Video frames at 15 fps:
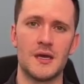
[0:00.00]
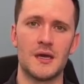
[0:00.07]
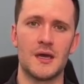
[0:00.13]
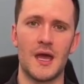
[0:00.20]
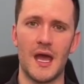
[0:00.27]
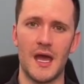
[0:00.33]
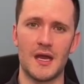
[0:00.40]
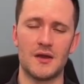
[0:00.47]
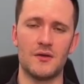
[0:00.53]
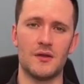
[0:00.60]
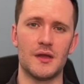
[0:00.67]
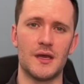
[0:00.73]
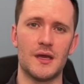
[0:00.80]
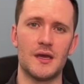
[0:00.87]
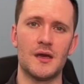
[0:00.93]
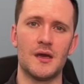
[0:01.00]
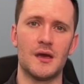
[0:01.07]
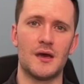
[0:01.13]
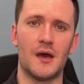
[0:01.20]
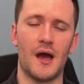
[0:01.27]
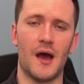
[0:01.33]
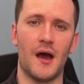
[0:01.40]
annually.
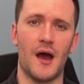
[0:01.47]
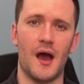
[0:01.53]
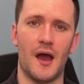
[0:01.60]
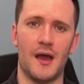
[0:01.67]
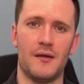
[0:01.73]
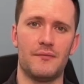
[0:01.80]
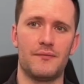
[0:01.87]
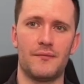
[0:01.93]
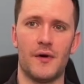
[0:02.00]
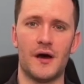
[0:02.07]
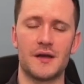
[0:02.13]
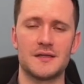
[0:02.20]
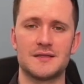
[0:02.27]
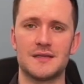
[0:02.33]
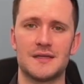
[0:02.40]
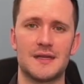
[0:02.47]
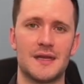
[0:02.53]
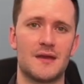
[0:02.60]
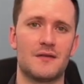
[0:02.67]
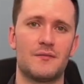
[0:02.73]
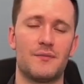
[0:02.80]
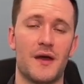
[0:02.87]
I honestly think
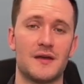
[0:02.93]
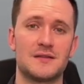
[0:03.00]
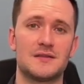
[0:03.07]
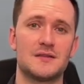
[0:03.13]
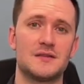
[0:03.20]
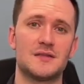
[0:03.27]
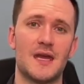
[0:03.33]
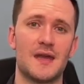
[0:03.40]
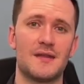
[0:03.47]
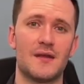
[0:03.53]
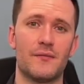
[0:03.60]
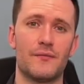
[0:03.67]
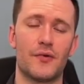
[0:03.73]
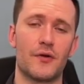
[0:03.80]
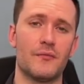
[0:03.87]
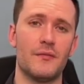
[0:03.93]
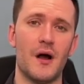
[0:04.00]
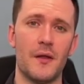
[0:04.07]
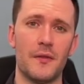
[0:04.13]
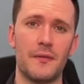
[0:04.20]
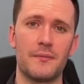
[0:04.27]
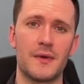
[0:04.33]
it's best to take them per
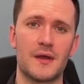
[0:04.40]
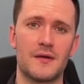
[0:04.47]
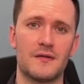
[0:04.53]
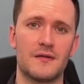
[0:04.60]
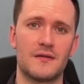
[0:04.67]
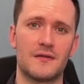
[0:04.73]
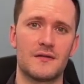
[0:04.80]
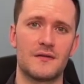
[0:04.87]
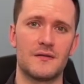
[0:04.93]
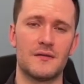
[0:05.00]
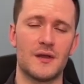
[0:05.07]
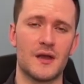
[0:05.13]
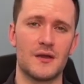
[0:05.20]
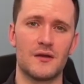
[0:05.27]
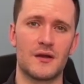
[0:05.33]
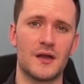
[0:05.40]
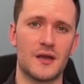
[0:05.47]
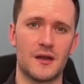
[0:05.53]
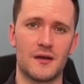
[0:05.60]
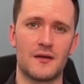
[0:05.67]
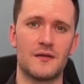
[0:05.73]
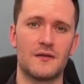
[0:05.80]
month because now you're getting
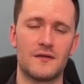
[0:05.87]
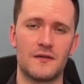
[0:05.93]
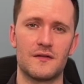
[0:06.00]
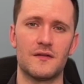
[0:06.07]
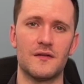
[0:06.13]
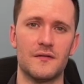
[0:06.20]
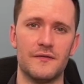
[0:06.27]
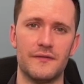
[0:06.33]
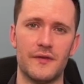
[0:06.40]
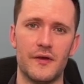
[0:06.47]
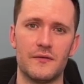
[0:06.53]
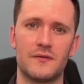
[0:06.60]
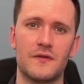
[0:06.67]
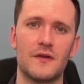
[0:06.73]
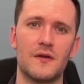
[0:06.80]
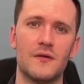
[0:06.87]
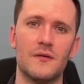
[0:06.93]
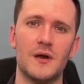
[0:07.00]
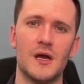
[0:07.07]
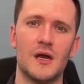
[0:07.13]
a consistent flow to you.